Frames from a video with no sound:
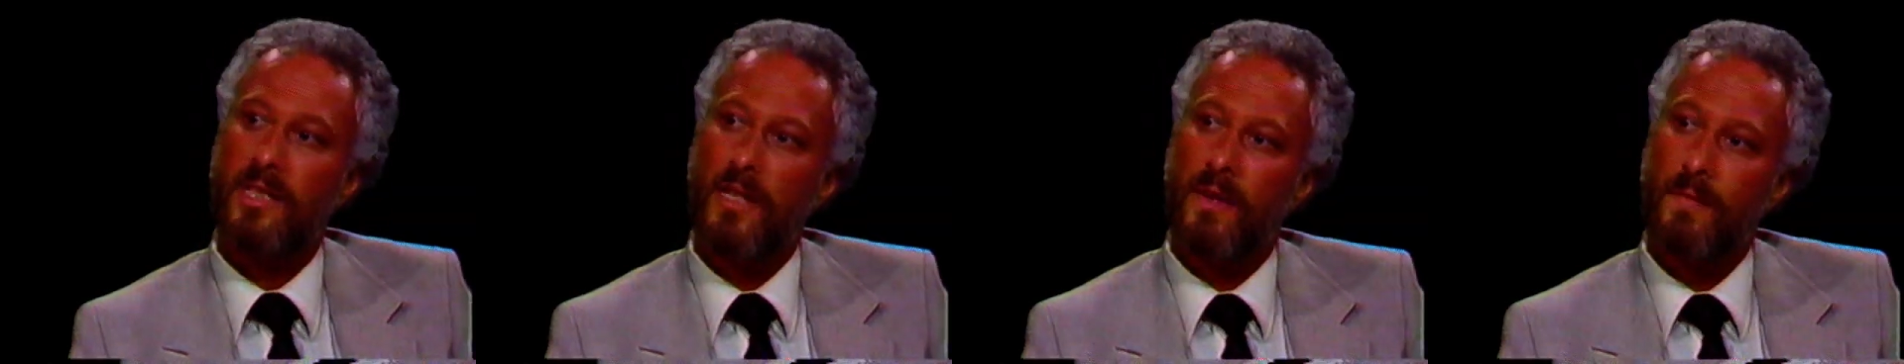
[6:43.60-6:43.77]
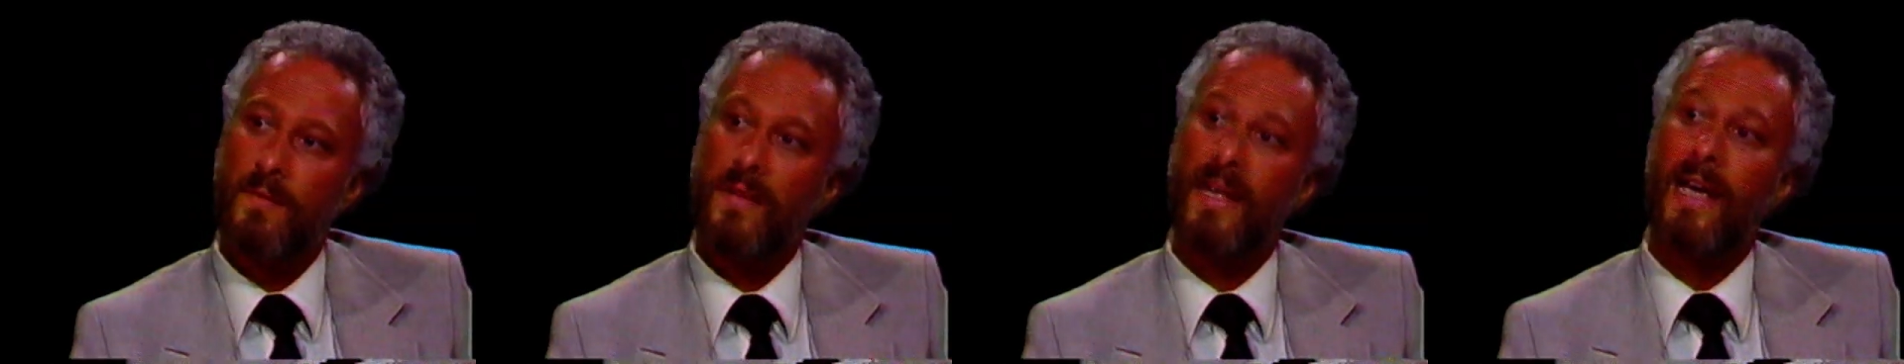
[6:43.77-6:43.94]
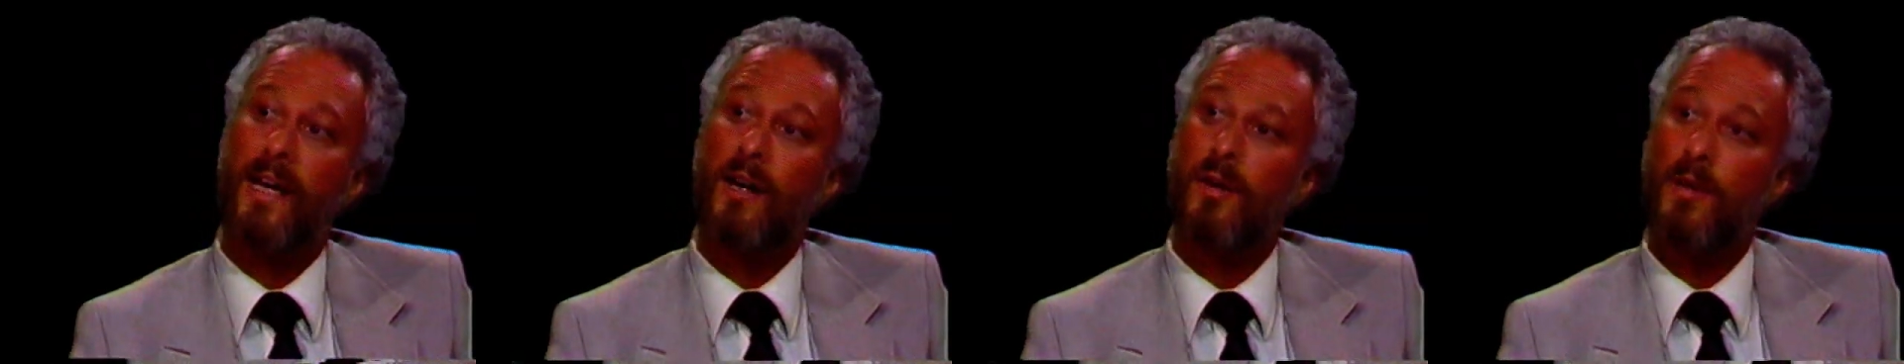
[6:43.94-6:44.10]
have
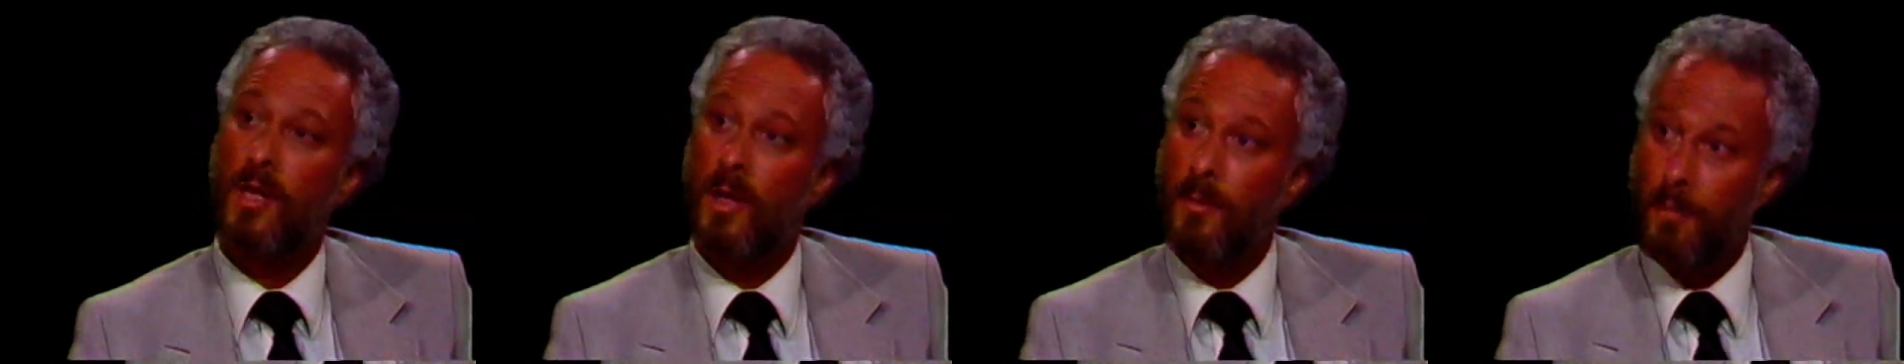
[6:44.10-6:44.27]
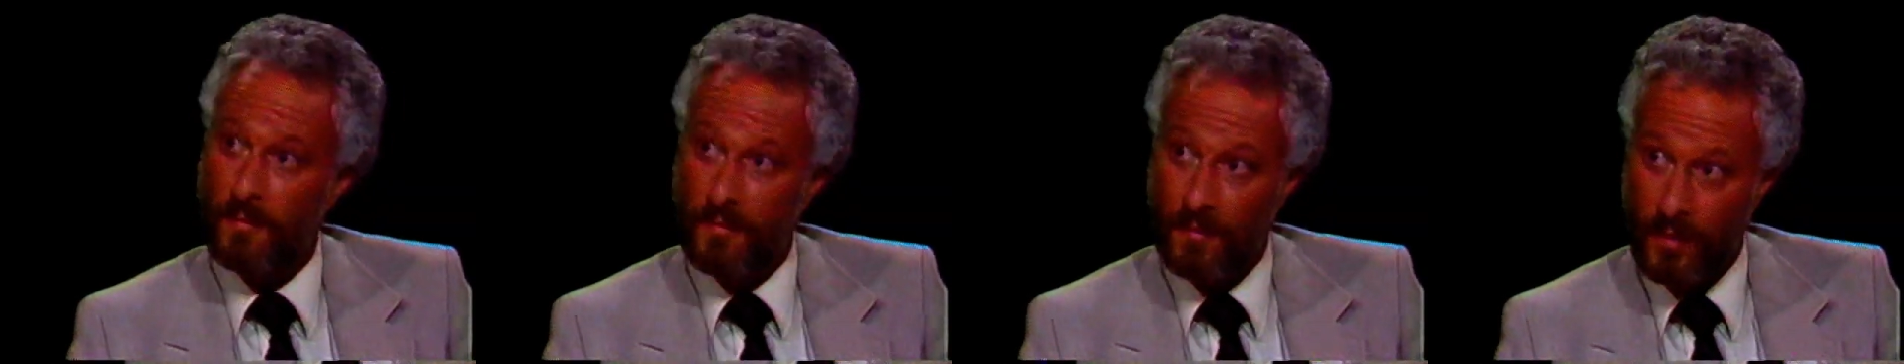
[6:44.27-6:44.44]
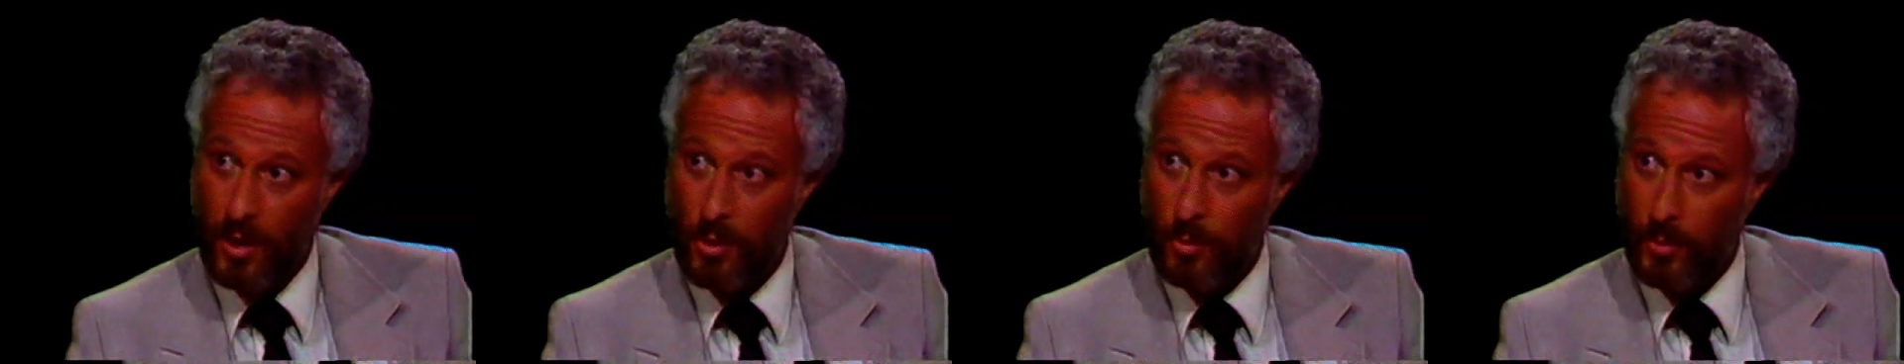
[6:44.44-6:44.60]
now come
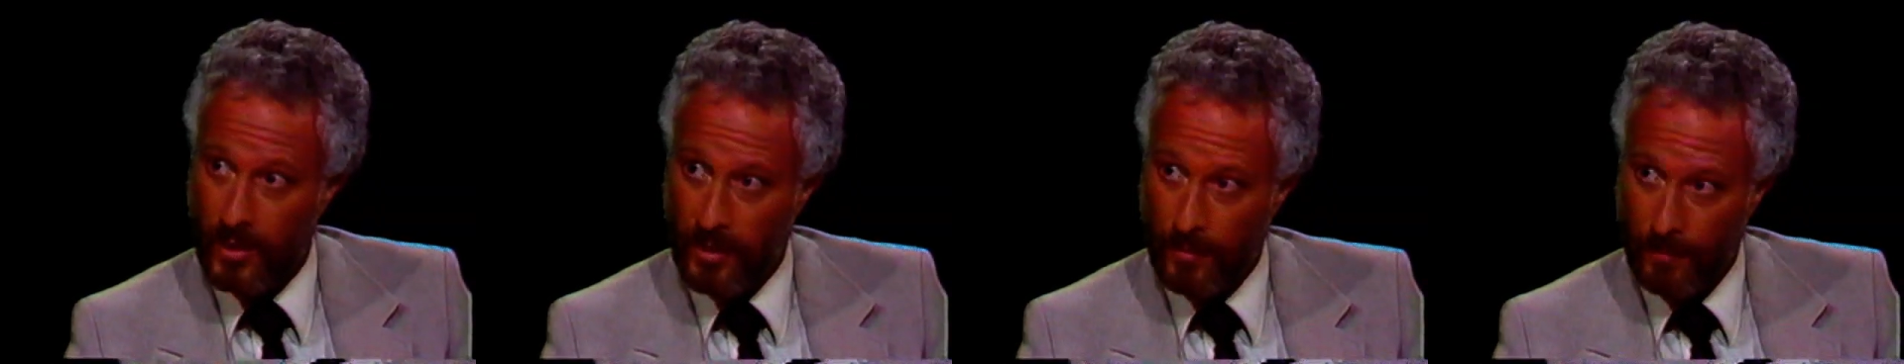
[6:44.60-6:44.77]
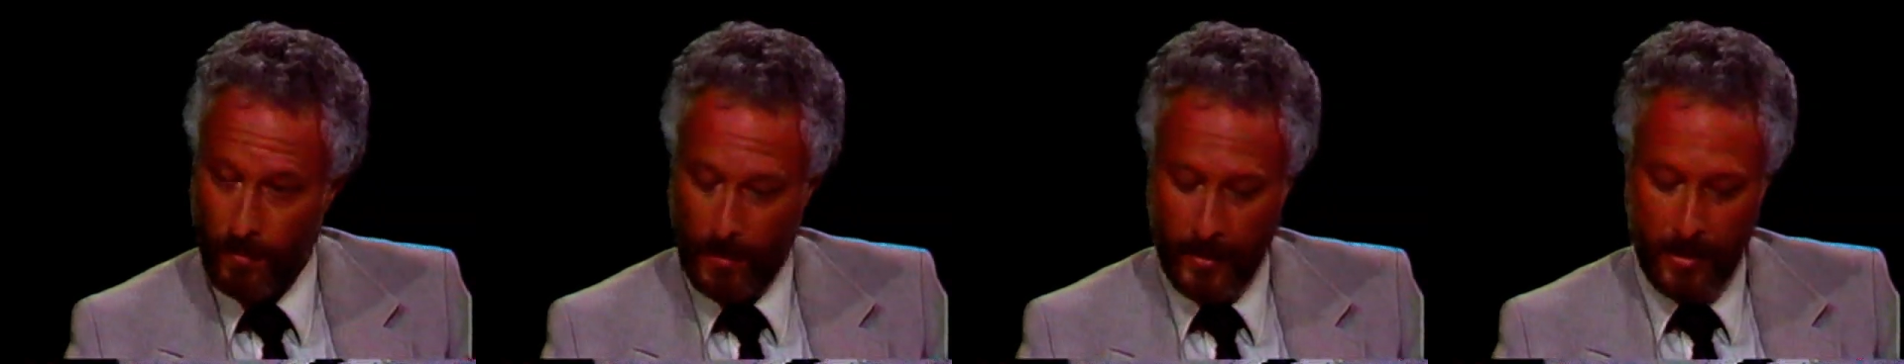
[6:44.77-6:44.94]
forward.